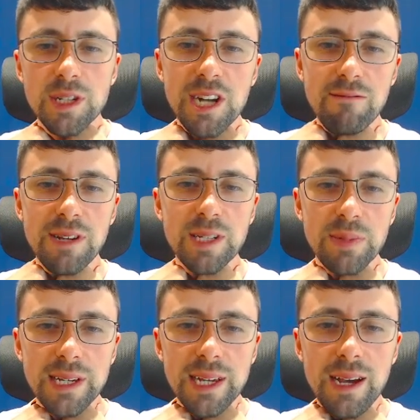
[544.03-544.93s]
generally
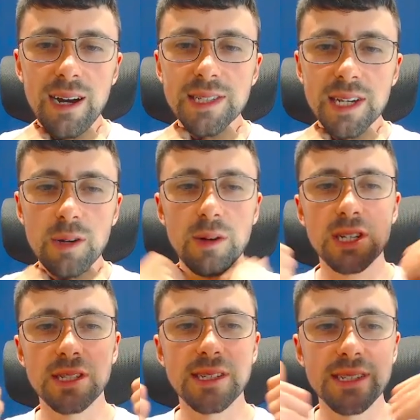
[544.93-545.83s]
speaking asking
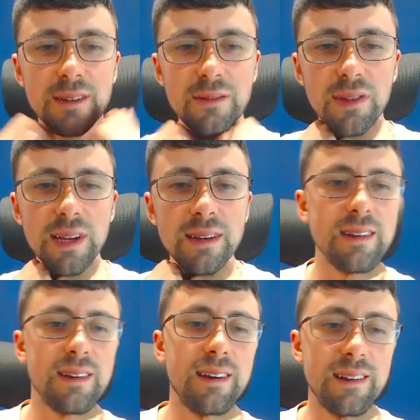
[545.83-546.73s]
questions is a good thing
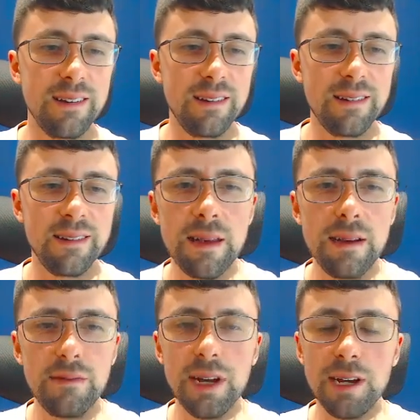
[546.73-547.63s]
uh,
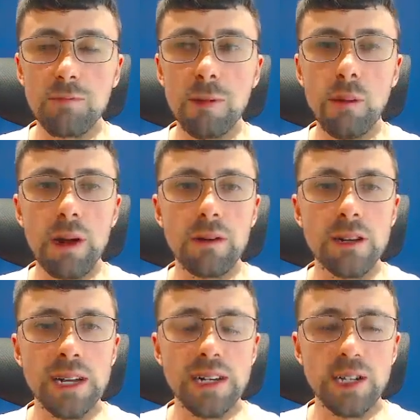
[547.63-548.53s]
feel like I went on a
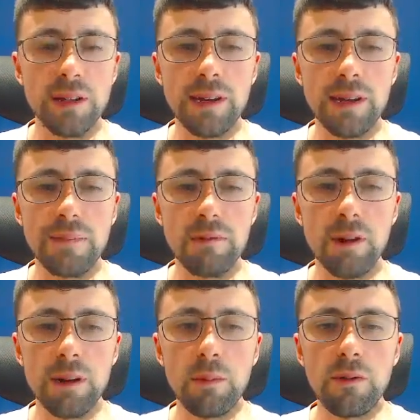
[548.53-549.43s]
tangent there, but we're
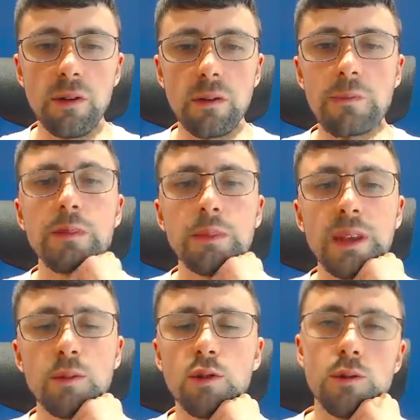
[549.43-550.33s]
going to move on.
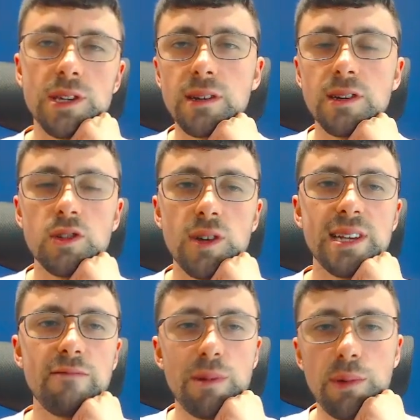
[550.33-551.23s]
I'm not always going to address
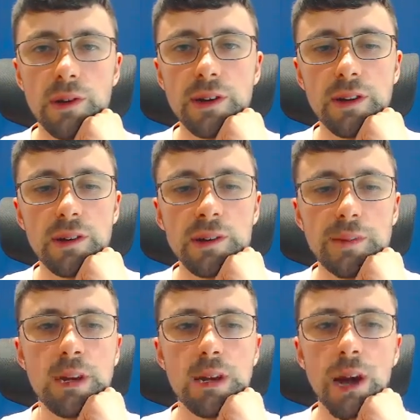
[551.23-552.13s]
every point, you know.
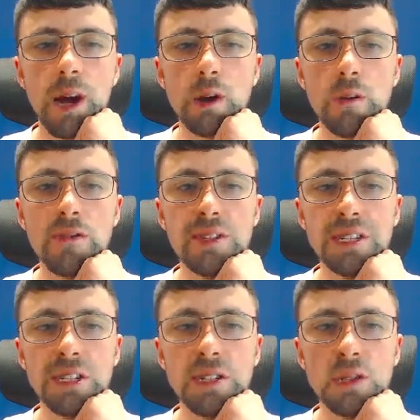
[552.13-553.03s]
A lot of this is
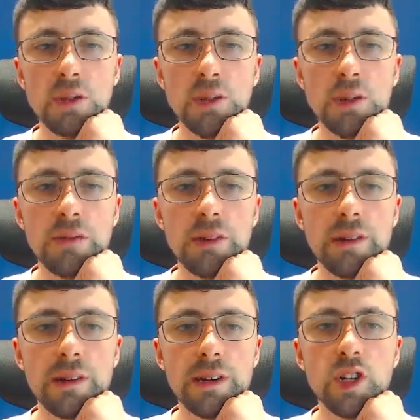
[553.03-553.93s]
just sort of
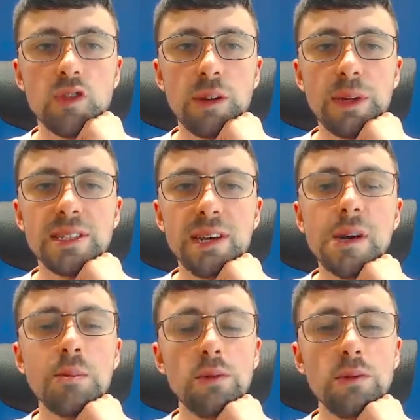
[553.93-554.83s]
uh, extreme
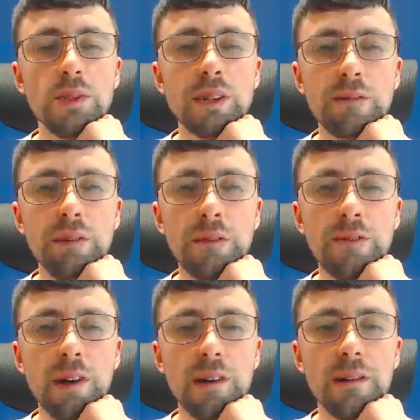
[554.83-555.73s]
examples, like for
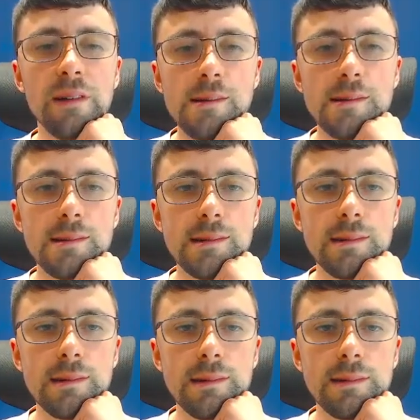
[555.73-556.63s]
fun.
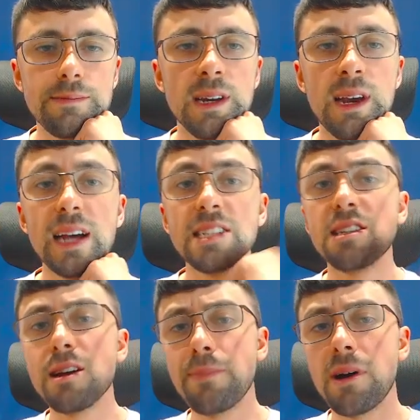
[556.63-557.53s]
Uh, as
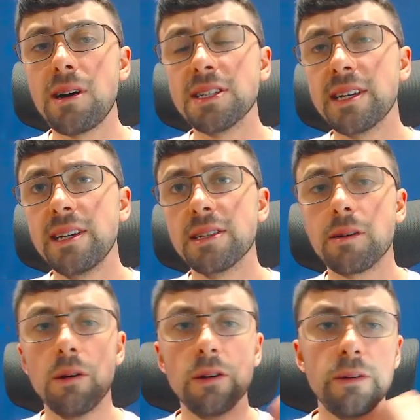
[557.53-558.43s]
time passed, here's a
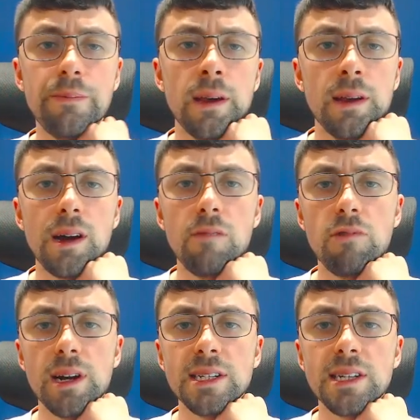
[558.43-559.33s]
quote I
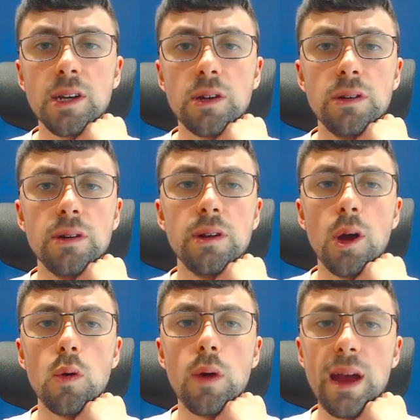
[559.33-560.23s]
realized I couldn't
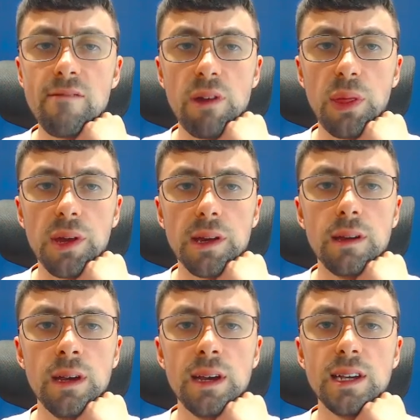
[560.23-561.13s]
know everything,
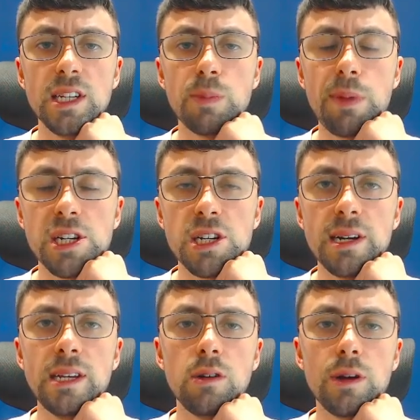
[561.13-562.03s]

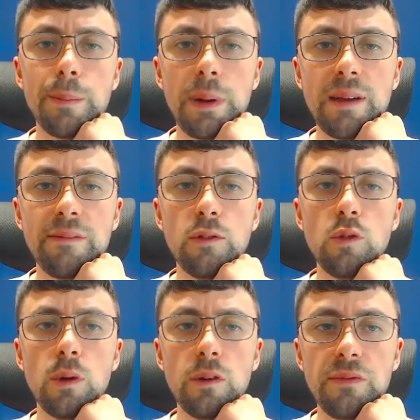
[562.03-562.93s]
especially on a
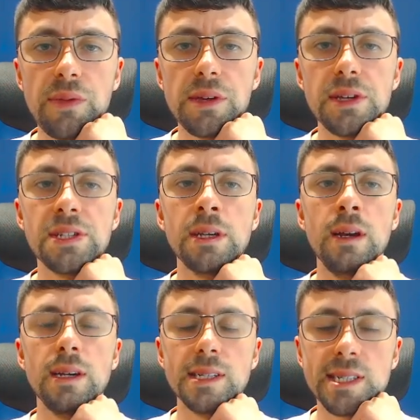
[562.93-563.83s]
platform of this
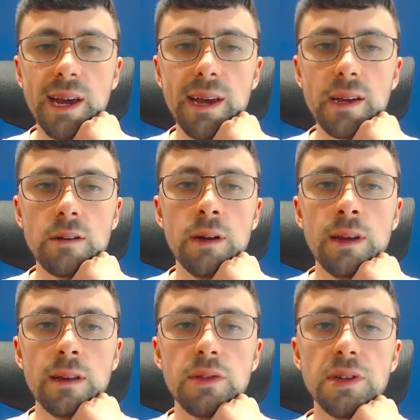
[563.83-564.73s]
scale.
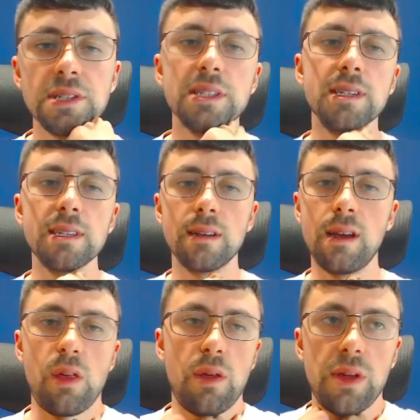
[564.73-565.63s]
This is
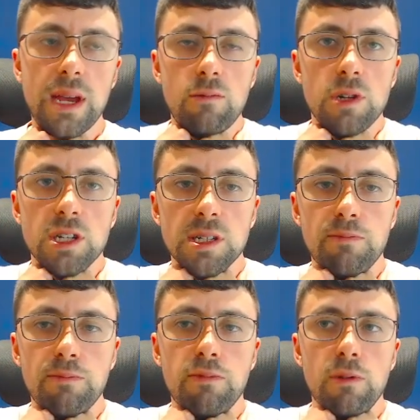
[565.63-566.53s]
another thing which is
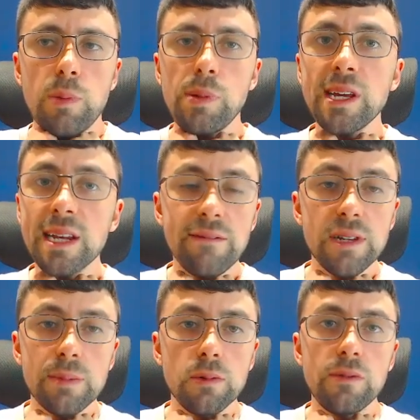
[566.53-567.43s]
probably
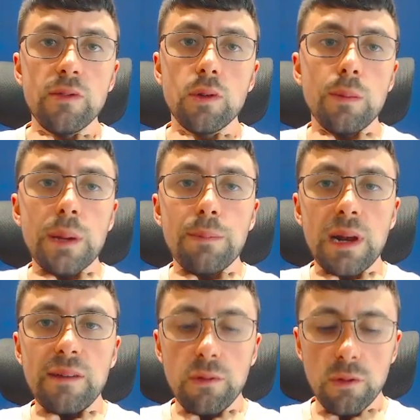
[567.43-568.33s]
inevitable if you're on a big
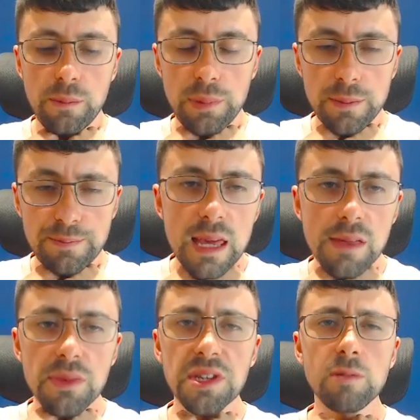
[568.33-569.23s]
platform, but
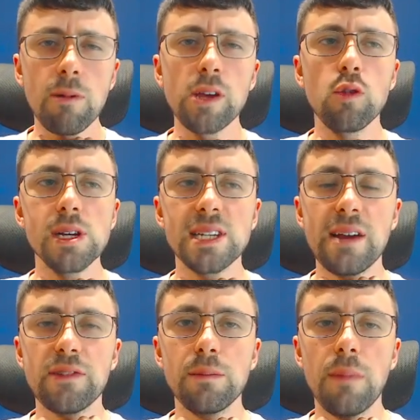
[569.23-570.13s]
this is where you almost
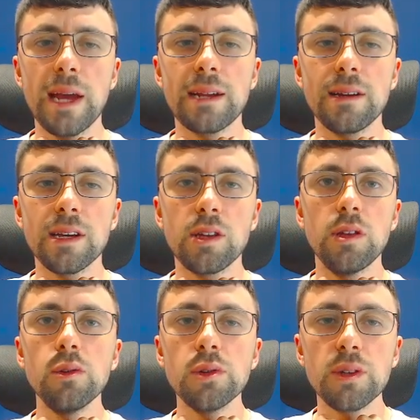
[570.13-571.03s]
have to make like
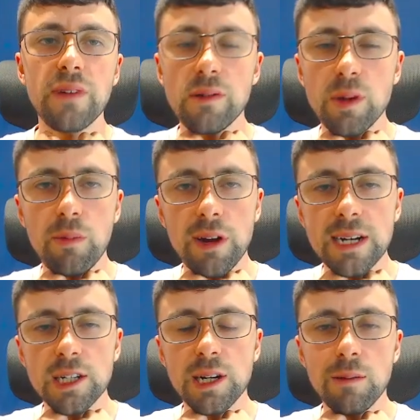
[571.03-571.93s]
use of how your brain
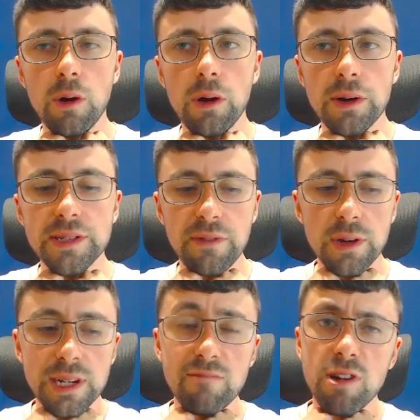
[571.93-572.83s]
actually works.
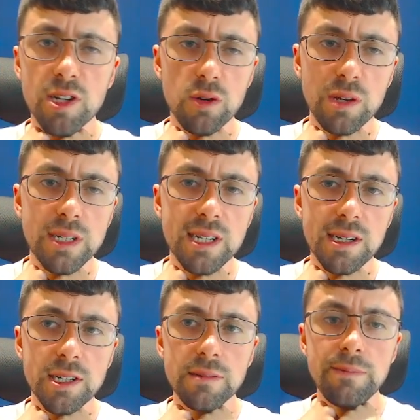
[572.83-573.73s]
Firstly, write
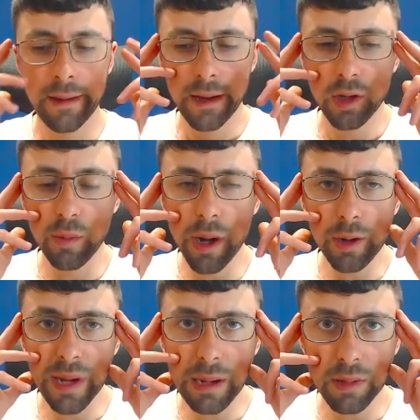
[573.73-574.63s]
documentation you might
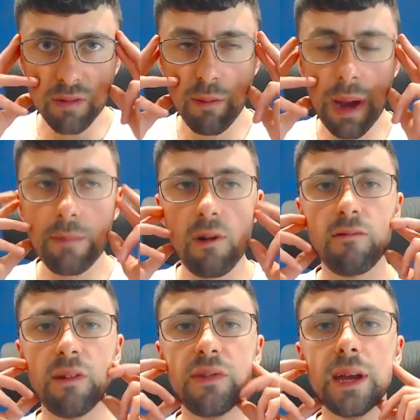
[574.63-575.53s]
not be able to remember
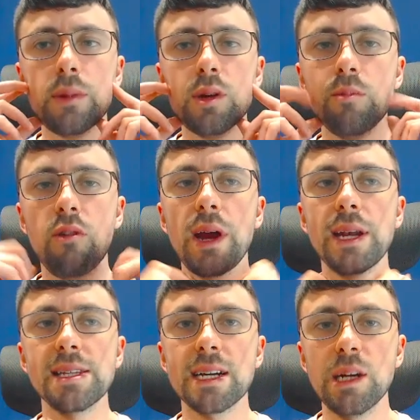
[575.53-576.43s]
everything, but your brain
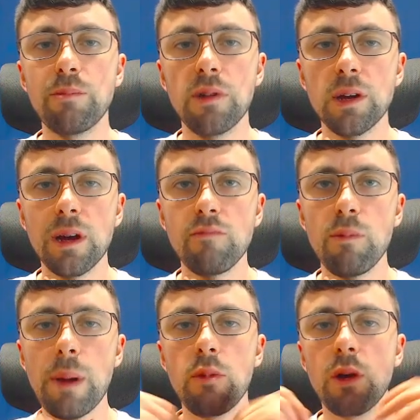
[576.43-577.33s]
is actually pretty good at
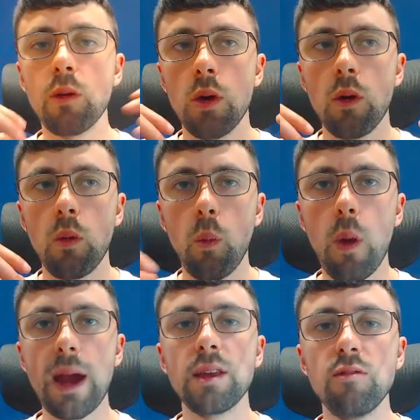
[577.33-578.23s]
remembering
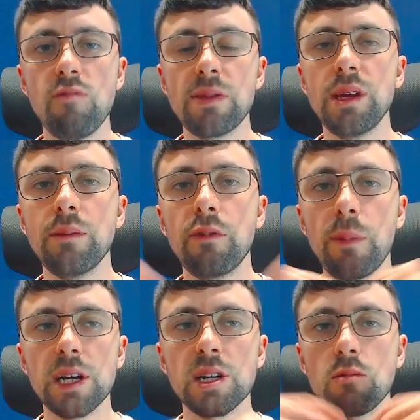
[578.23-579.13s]
where you read the
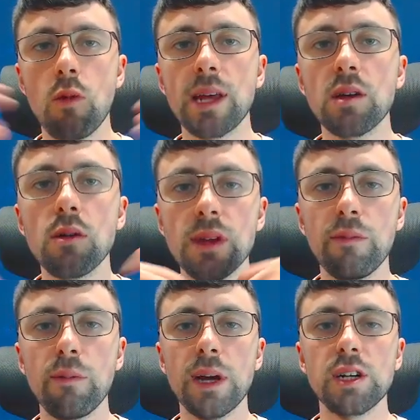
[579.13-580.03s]
information, where you got the
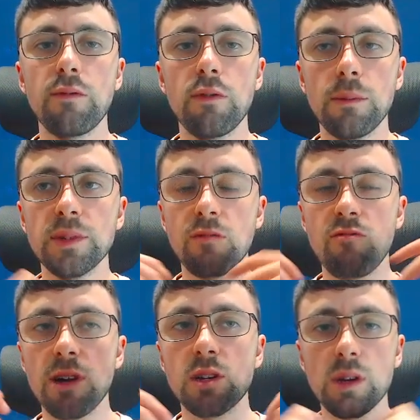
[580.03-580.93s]
information from. So
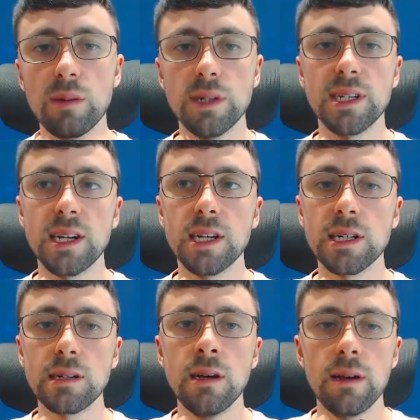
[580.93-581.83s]
write documentation,